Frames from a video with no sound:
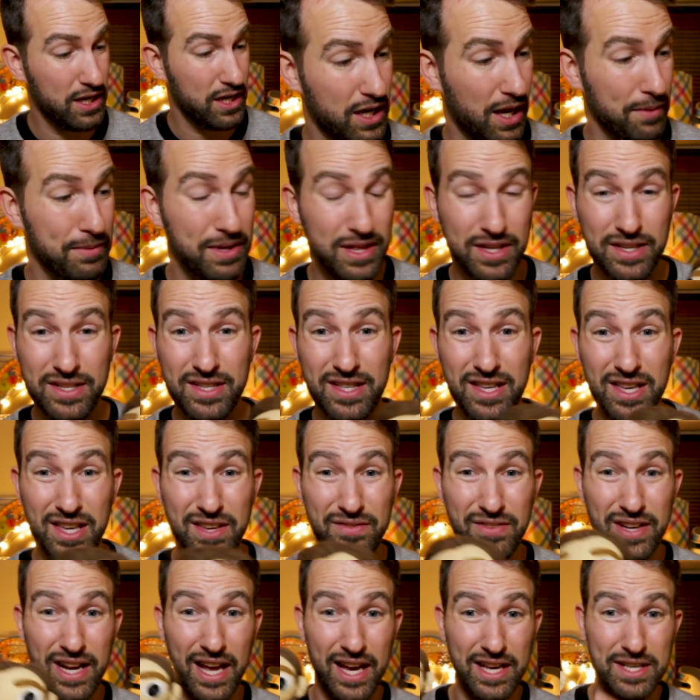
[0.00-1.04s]
I mean, this thing
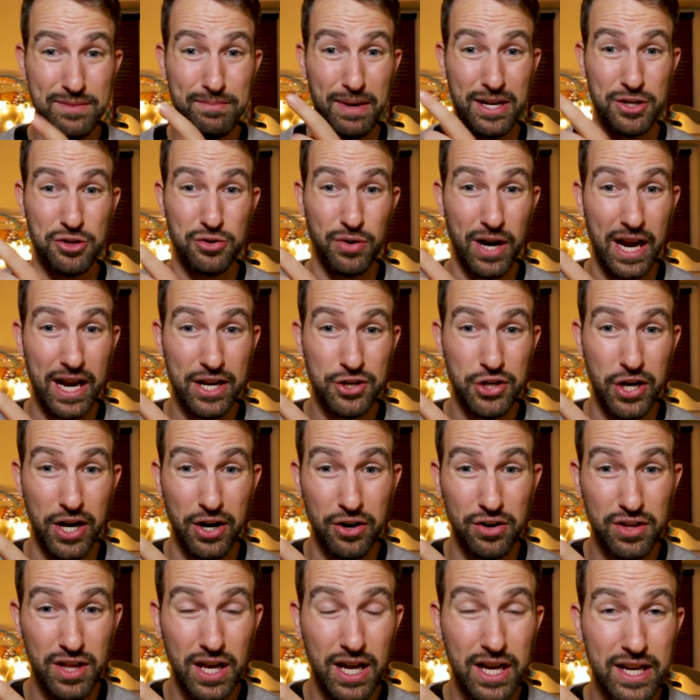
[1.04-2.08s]
even has my trash
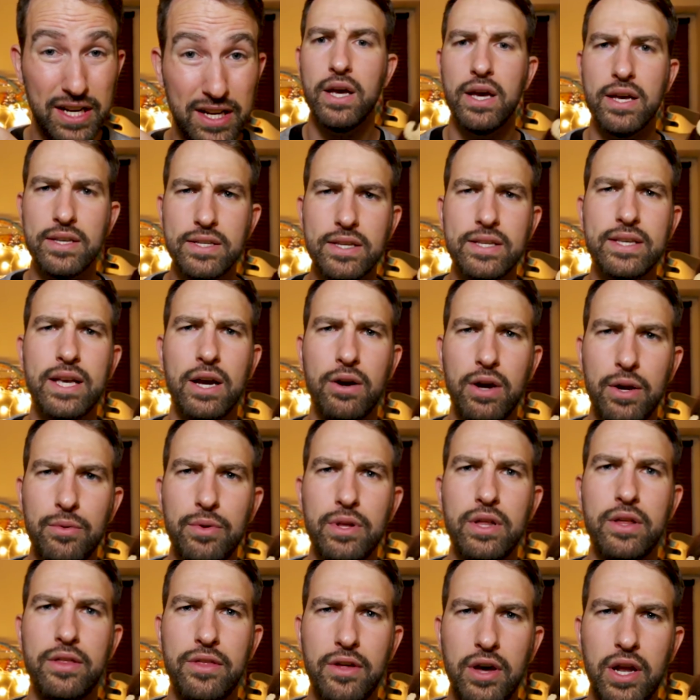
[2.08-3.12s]
hairline. Is this how I
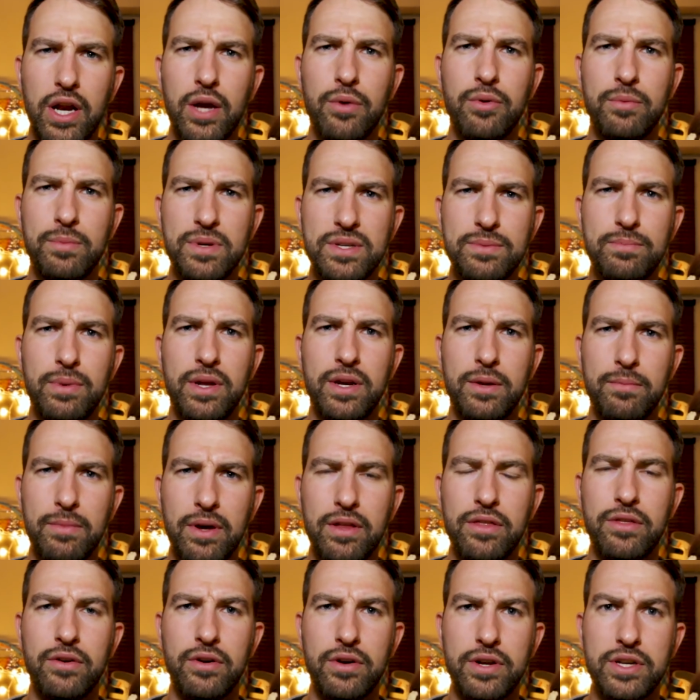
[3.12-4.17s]
really thought I would be spending my
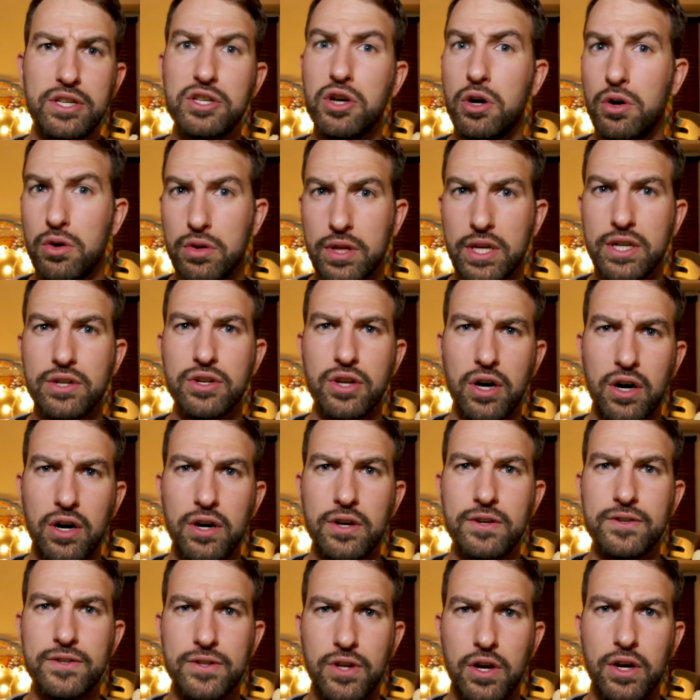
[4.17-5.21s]
30s? Holding
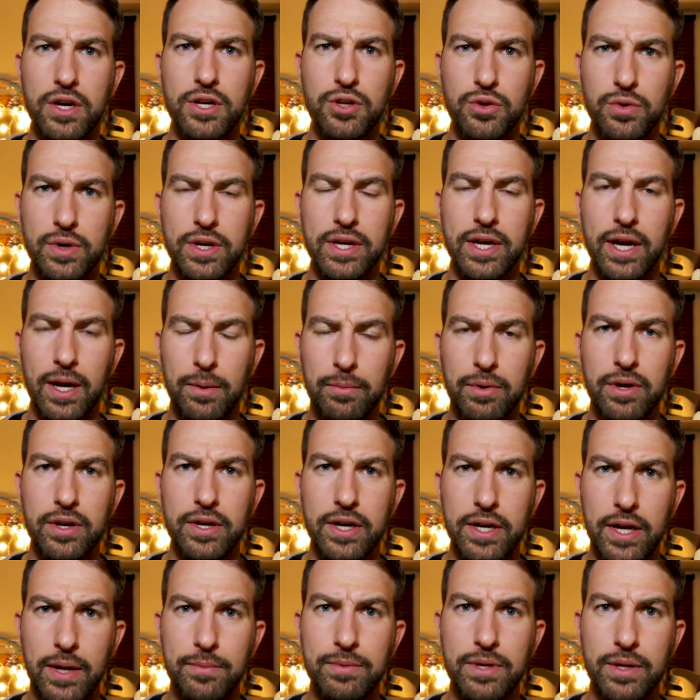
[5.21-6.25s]
dolls, talking to a camera in
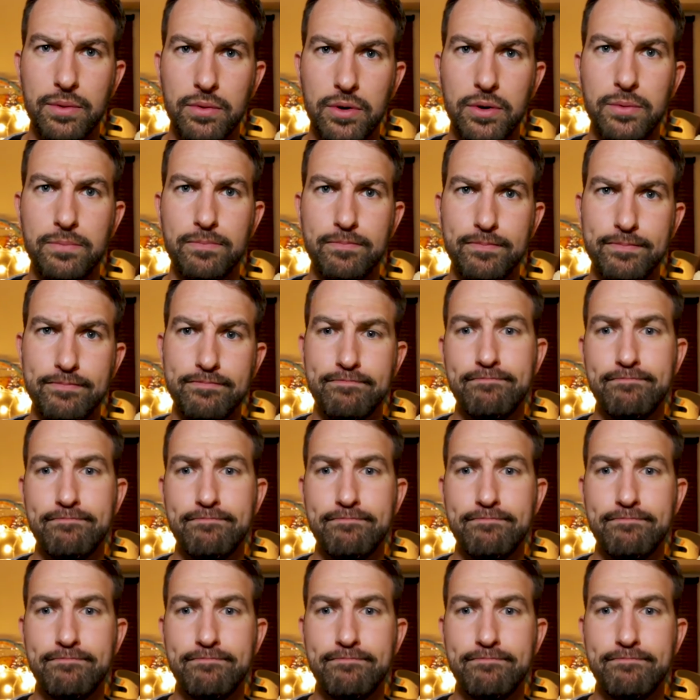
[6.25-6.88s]
an empty room?